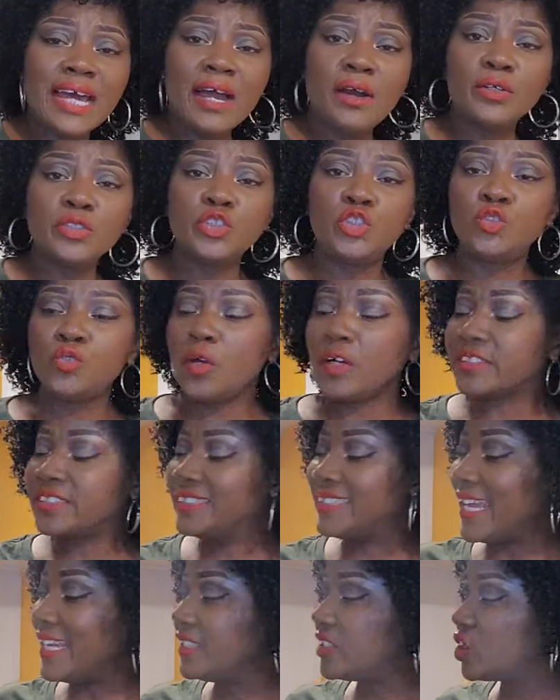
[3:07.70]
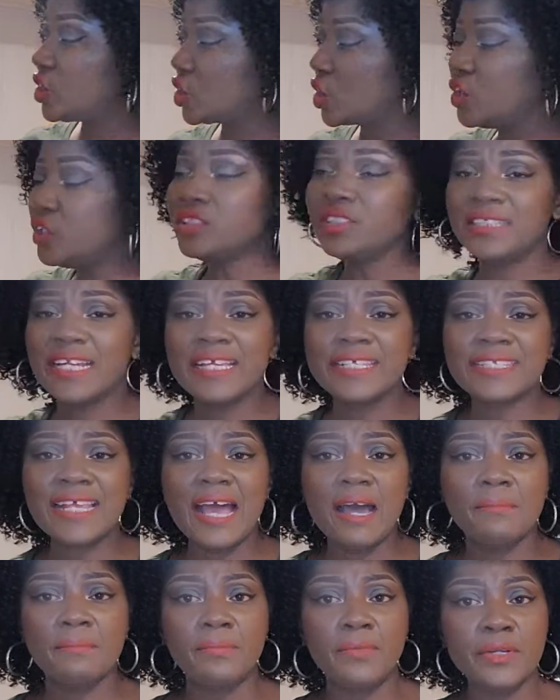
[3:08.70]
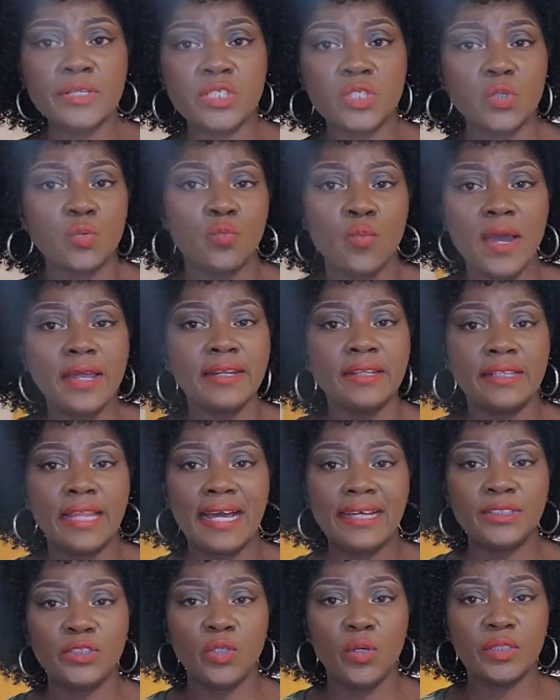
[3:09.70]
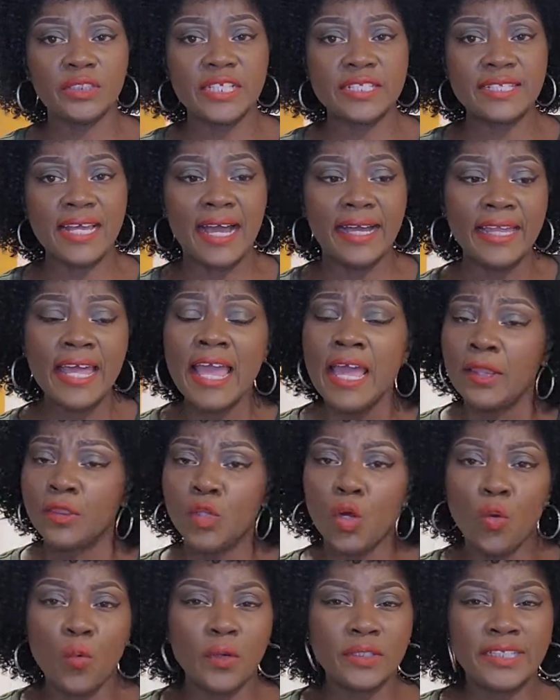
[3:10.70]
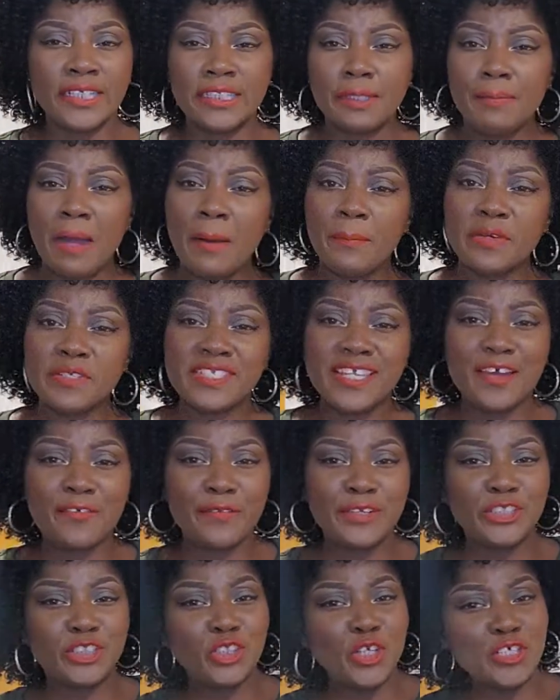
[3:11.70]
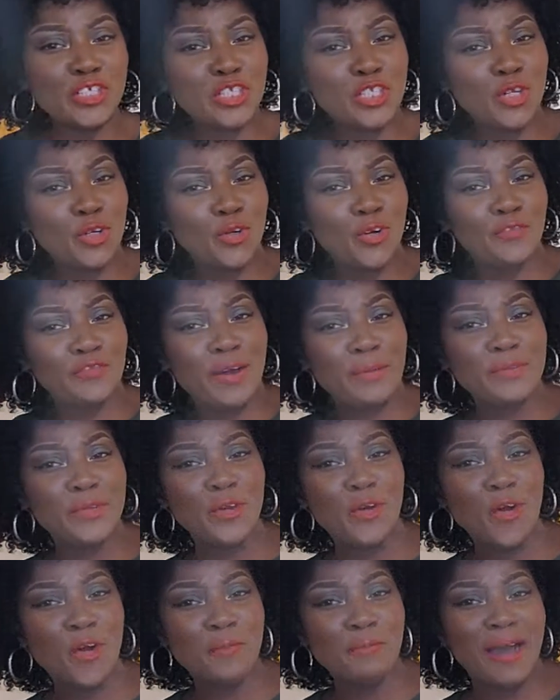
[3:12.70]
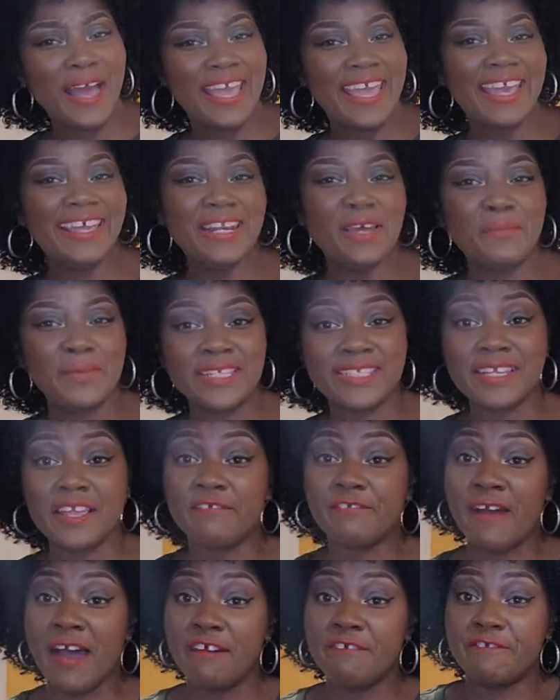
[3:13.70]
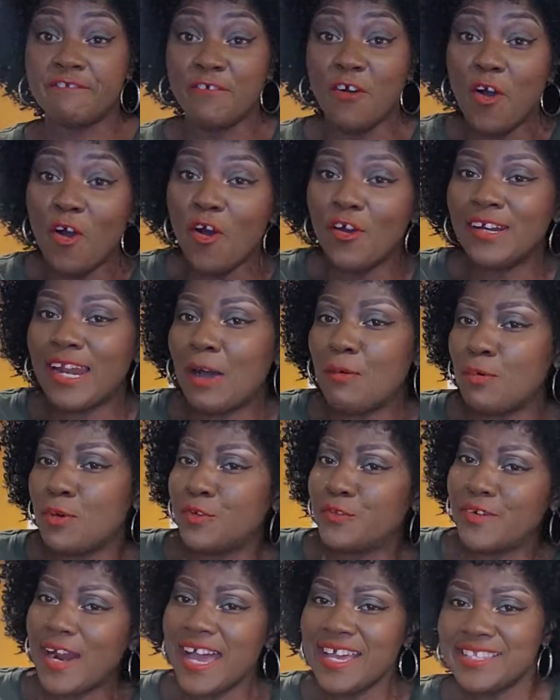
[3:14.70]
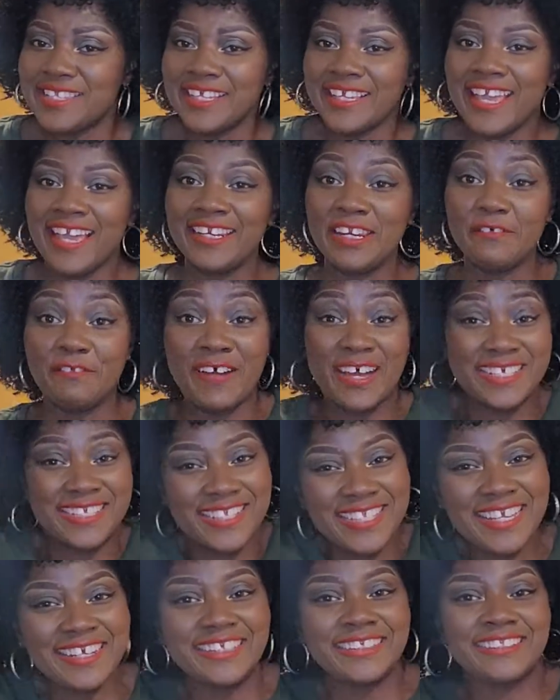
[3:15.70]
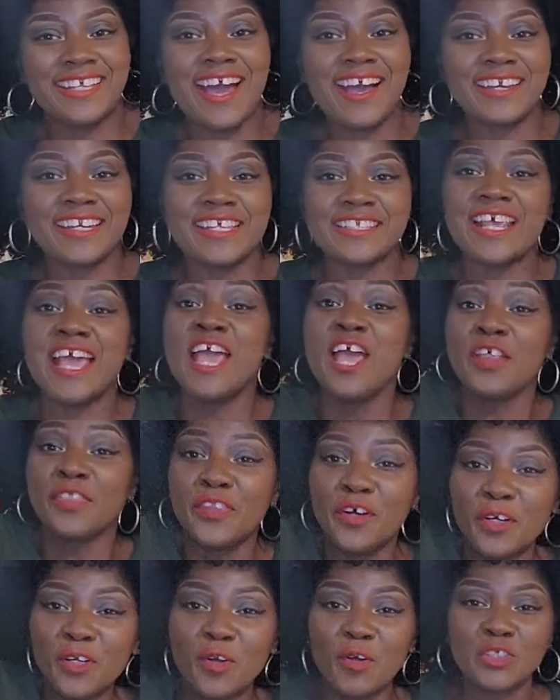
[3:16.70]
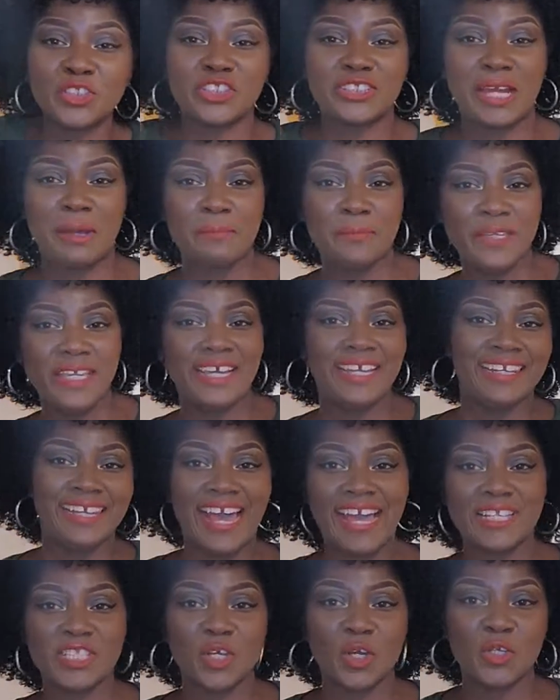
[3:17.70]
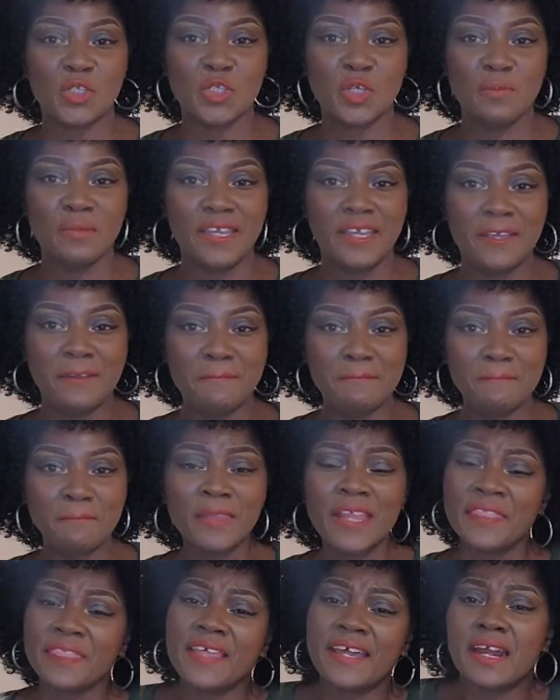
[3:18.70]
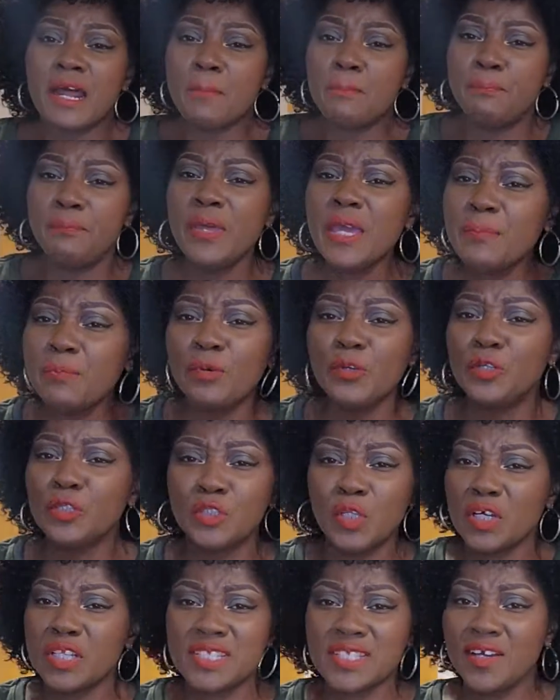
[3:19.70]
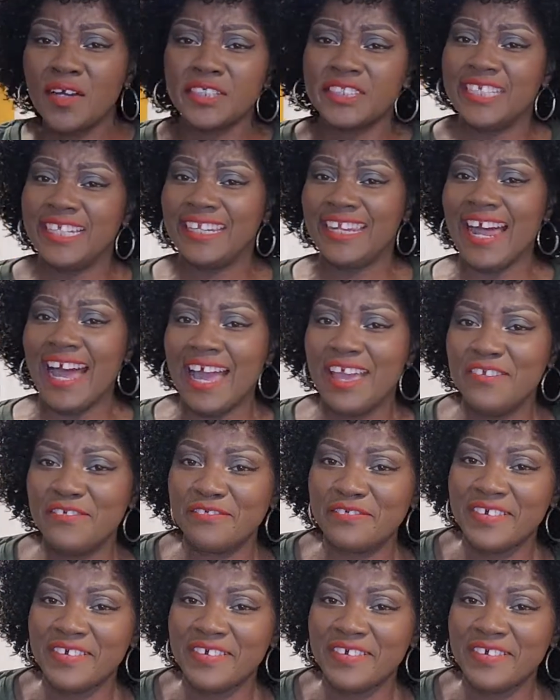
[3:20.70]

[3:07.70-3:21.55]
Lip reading: are on drugs. There is goodness and mercy waiting at the other side. No wonder the Bible says, "Rejoice not over me, all my enemies. If I fall, I will rise again. If I sit in darkness, the Lord shall be a light unto me." There are people you don't touch in life.